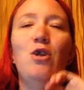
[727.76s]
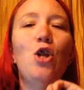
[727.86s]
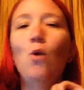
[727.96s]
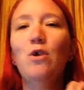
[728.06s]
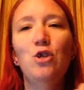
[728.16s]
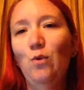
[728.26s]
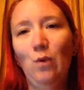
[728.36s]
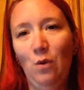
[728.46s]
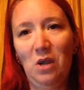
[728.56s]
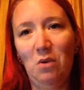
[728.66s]
No one knew
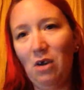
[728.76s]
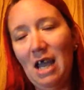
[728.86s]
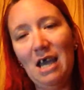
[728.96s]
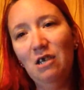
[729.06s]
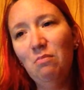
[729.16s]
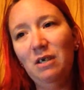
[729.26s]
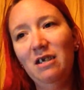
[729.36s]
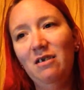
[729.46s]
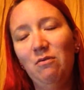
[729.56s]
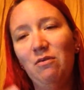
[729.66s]
where we were headed,
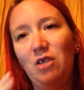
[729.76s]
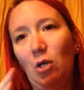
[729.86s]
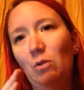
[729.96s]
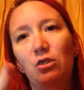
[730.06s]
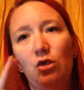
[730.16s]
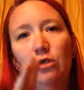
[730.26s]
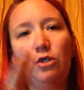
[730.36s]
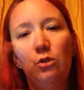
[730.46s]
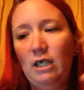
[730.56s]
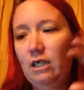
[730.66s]
but there was
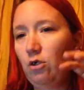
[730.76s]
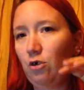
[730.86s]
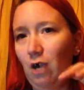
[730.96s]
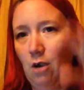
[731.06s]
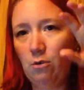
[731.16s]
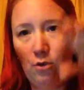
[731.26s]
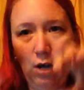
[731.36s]
also, like, crowd.